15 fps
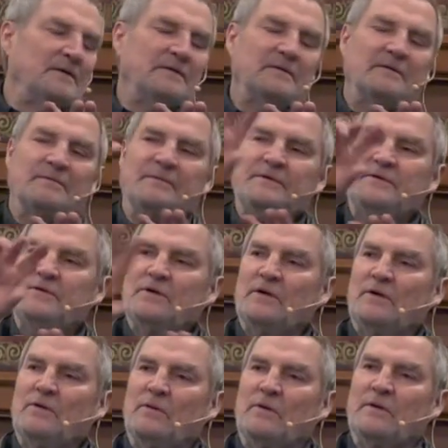There'll be
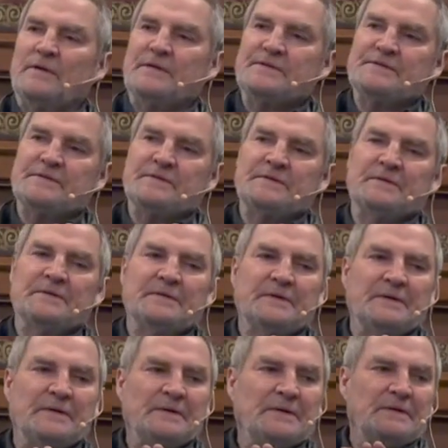turquoise and
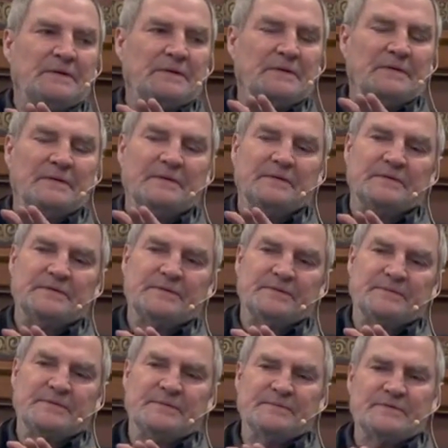some
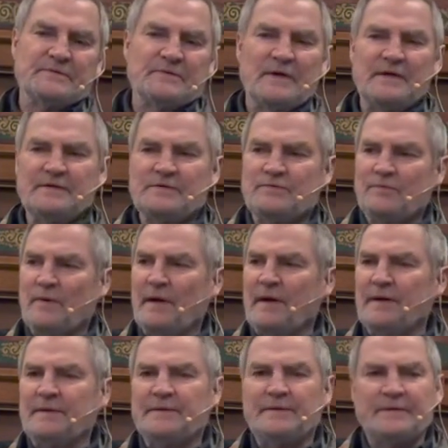strange
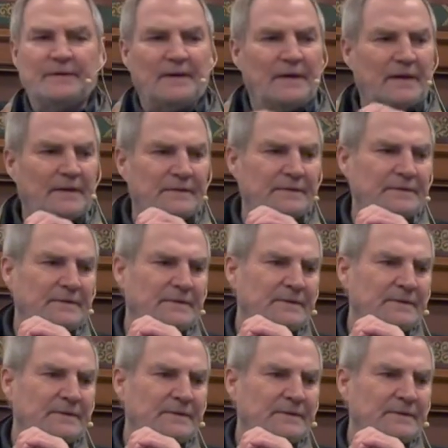red and